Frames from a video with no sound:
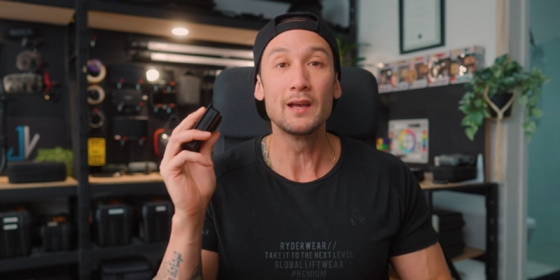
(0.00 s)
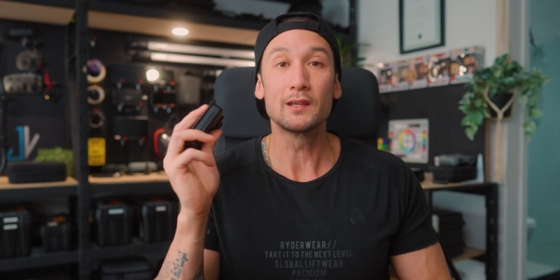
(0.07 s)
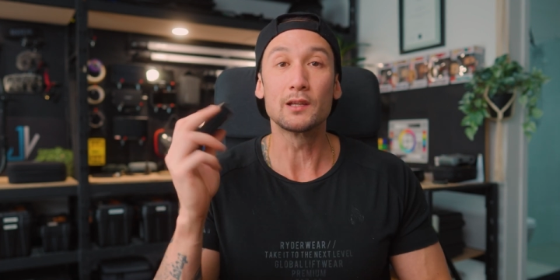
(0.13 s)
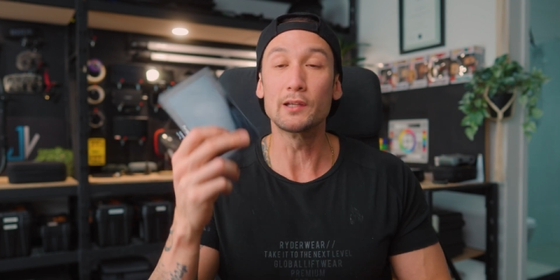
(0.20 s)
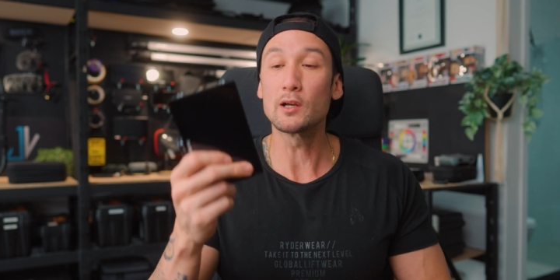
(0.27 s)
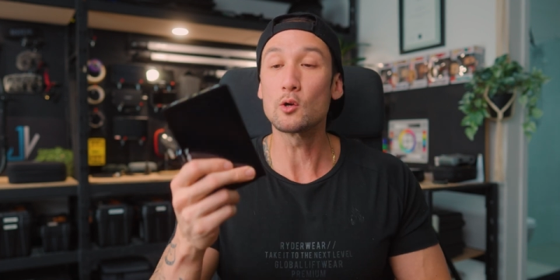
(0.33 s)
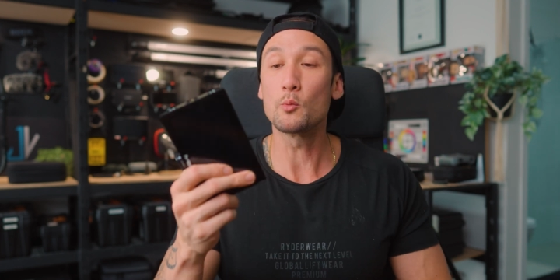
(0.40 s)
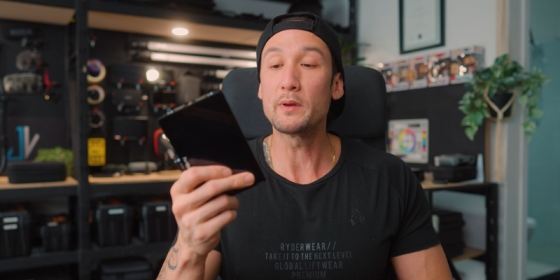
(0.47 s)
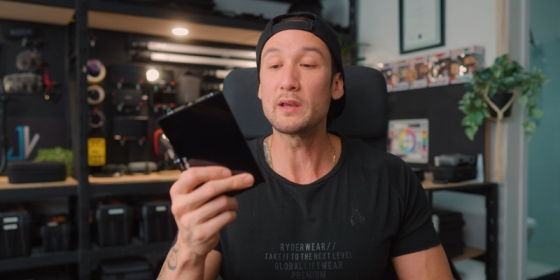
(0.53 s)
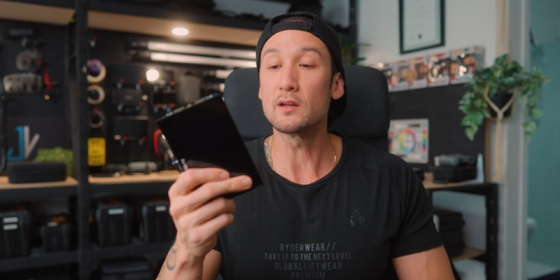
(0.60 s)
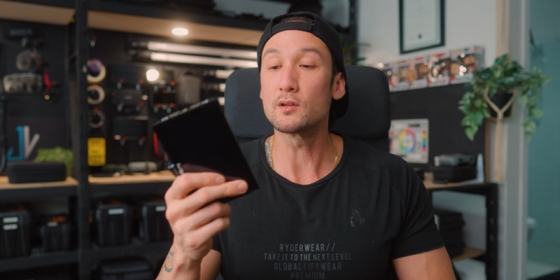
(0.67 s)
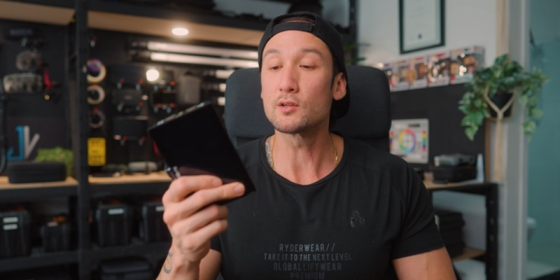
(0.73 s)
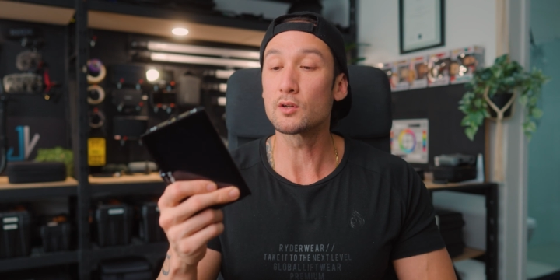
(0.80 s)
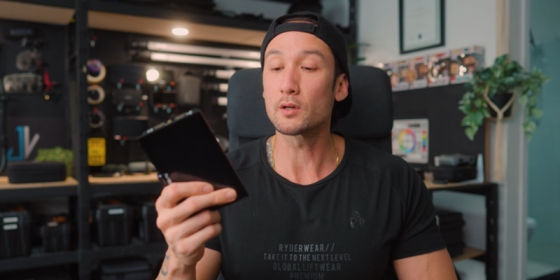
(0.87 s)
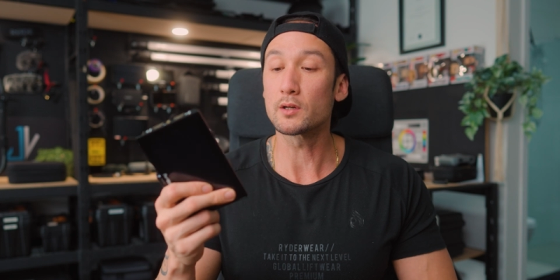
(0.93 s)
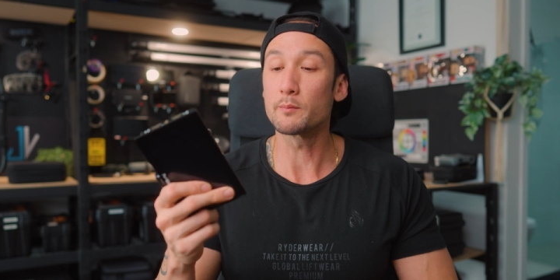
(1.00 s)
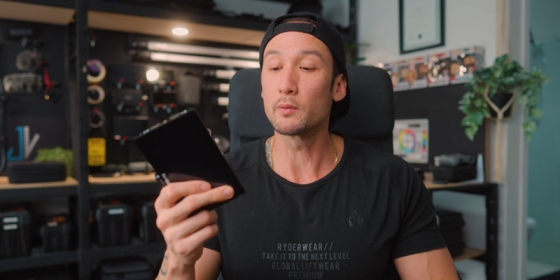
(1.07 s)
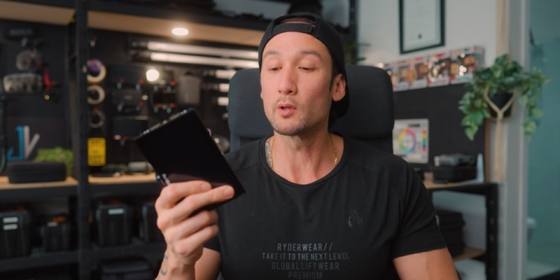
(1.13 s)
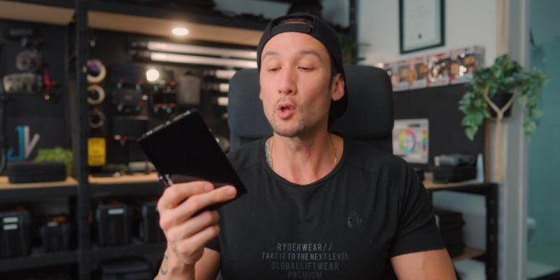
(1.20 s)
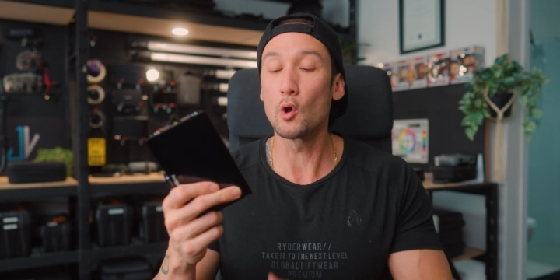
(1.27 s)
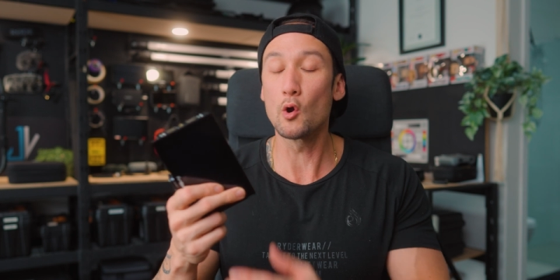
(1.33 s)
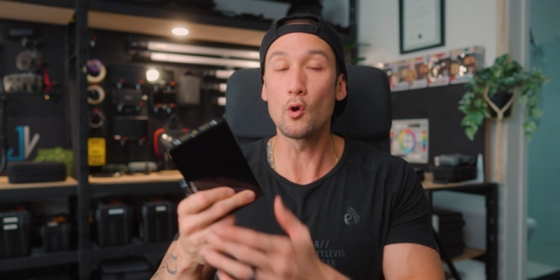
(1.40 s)
The link will be in the description
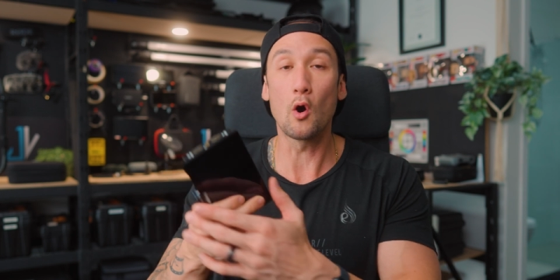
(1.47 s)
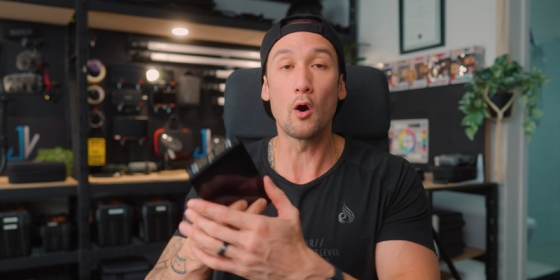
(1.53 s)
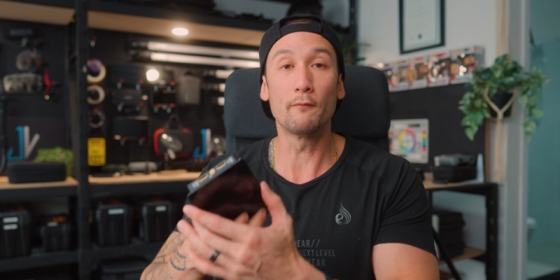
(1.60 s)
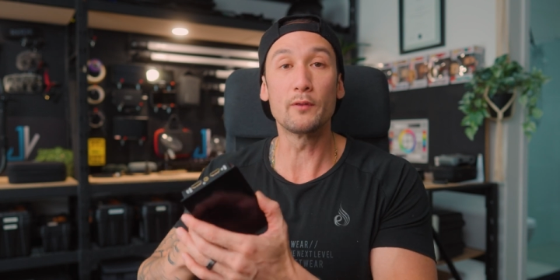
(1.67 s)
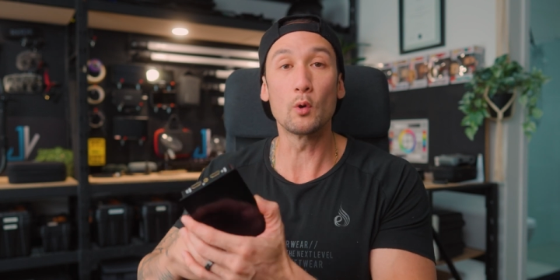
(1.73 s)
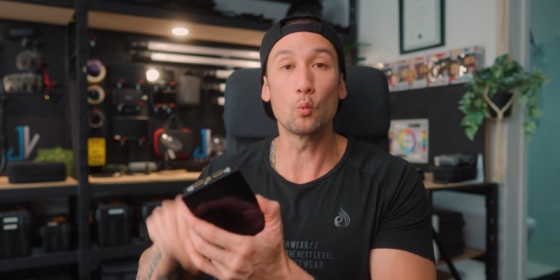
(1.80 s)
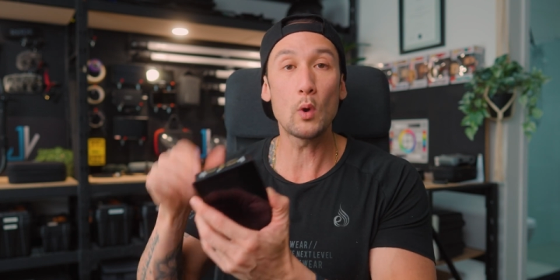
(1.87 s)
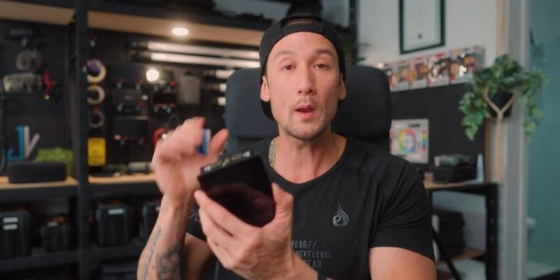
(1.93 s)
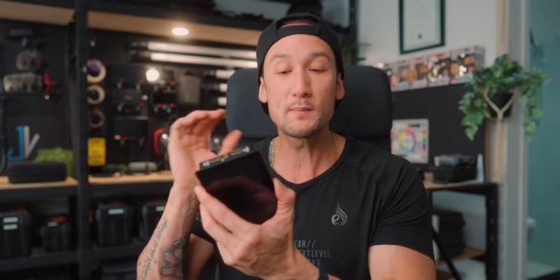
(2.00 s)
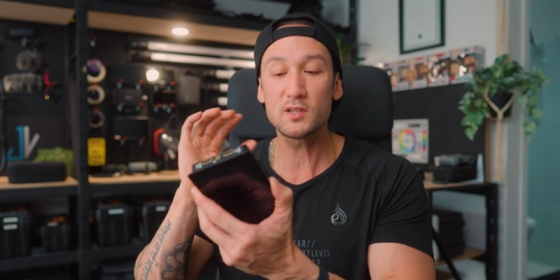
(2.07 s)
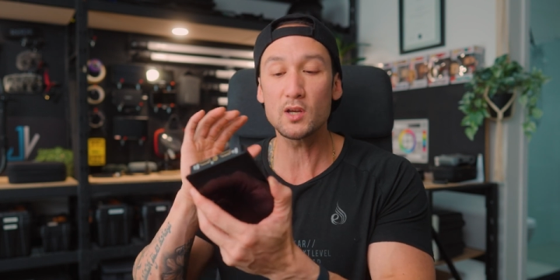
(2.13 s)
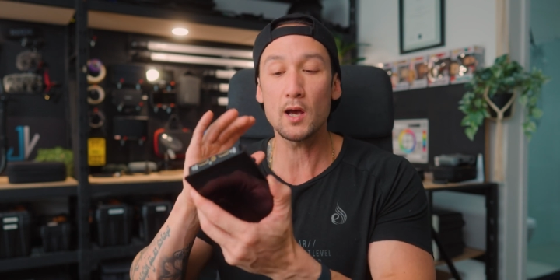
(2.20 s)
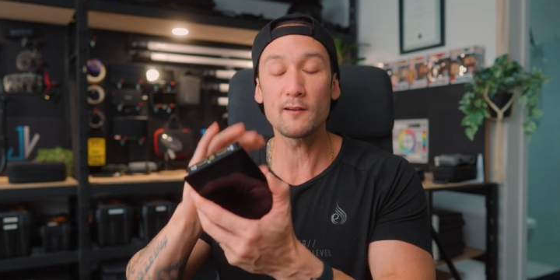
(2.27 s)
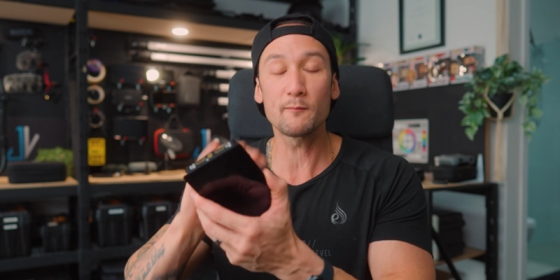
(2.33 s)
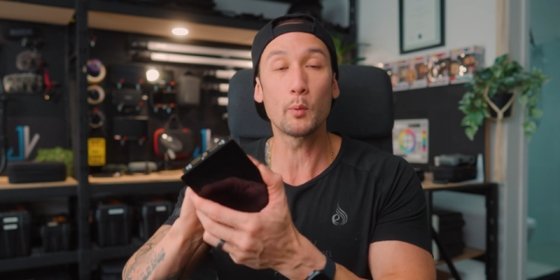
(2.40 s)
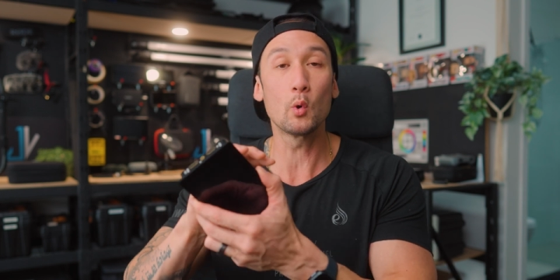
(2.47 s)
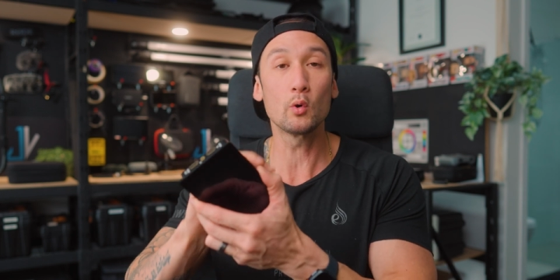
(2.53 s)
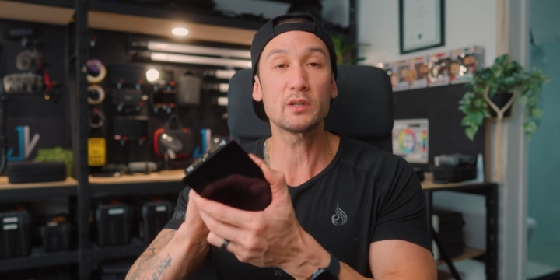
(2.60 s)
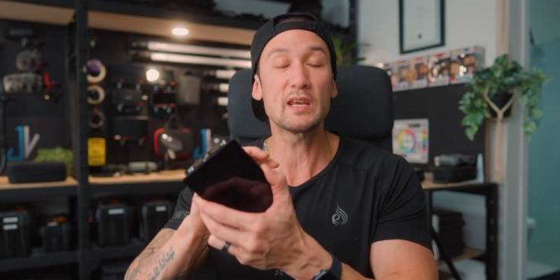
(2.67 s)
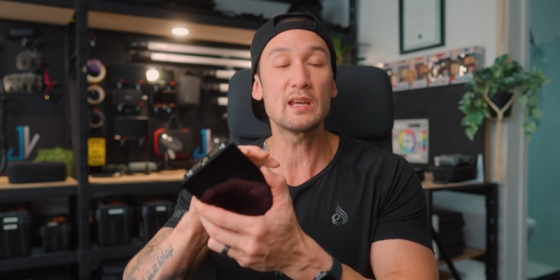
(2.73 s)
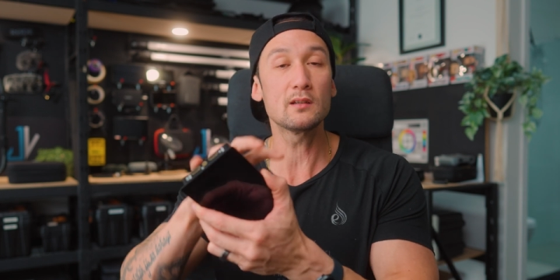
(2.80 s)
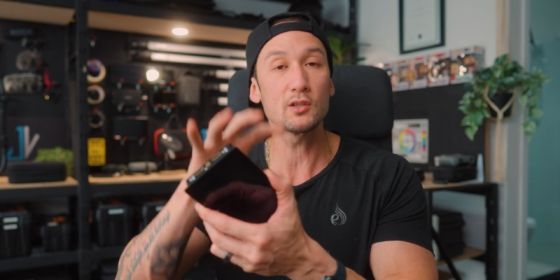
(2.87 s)
below of the website of
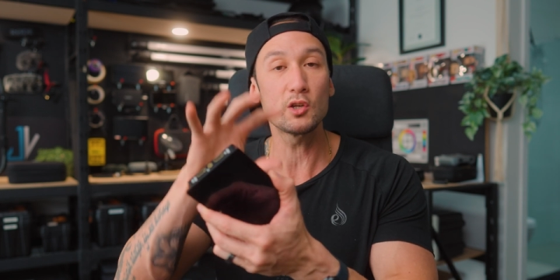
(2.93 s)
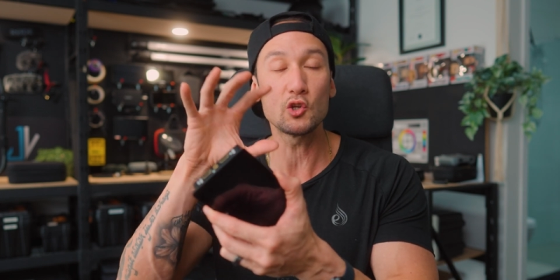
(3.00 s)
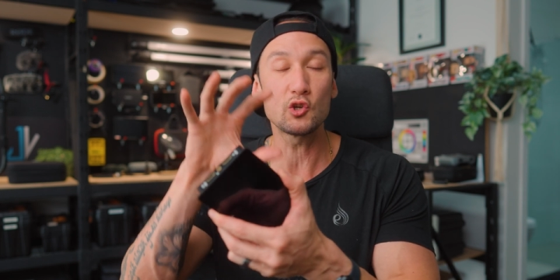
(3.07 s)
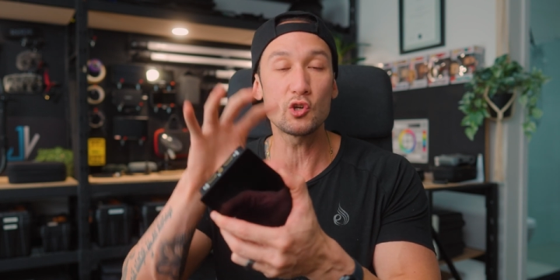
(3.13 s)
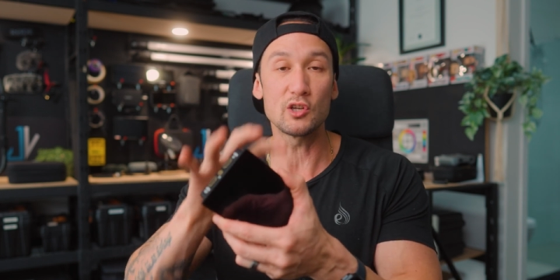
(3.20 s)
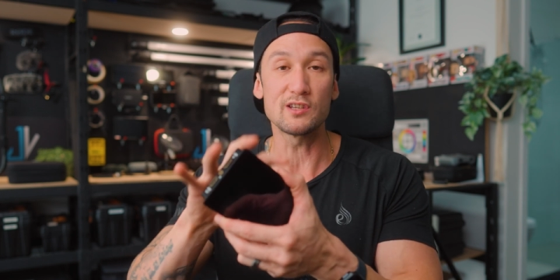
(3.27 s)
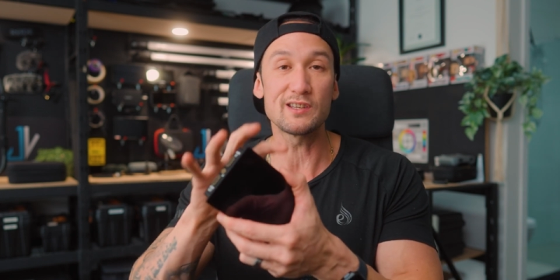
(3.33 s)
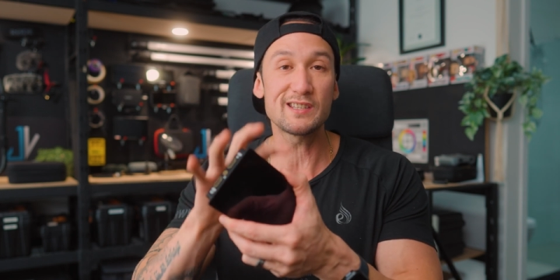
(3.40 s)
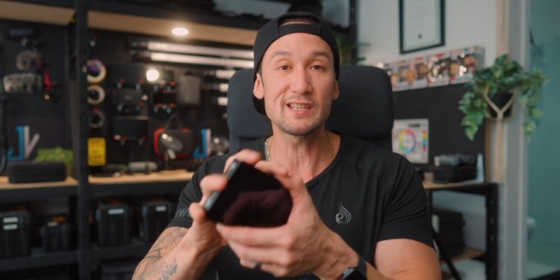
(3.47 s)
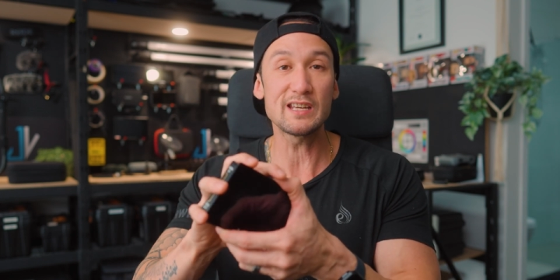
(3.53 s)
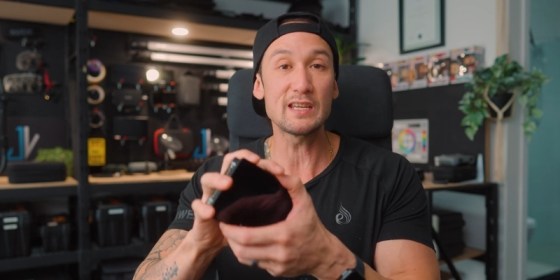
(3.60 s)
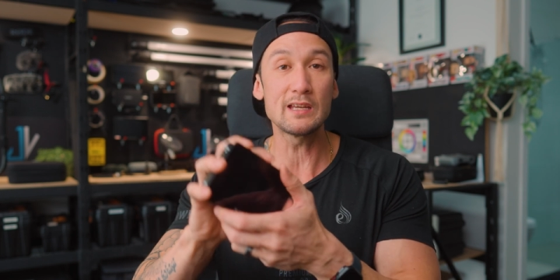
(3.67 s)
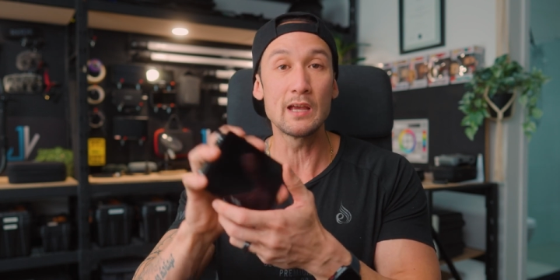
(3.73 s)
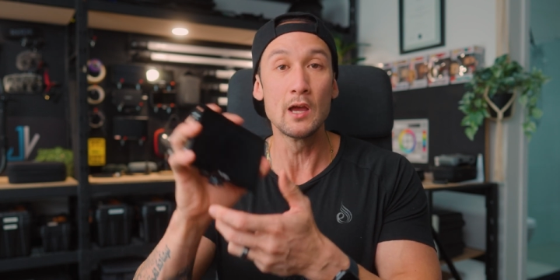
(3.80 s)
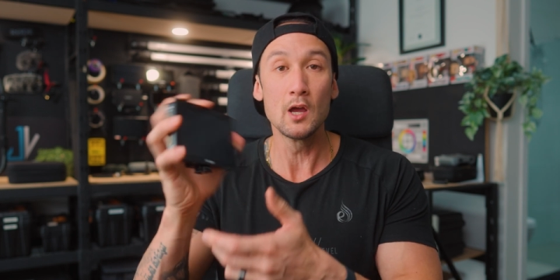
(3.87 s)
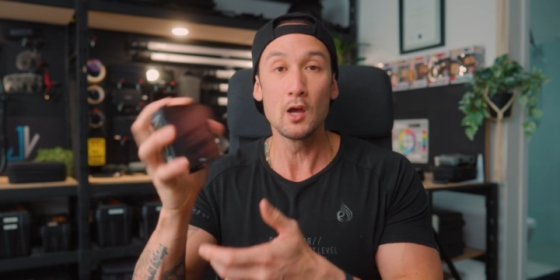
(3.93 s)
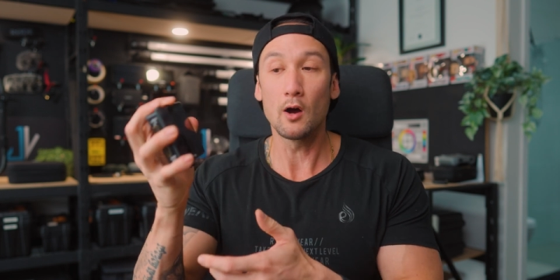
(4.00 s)
Portkeys, so you can see,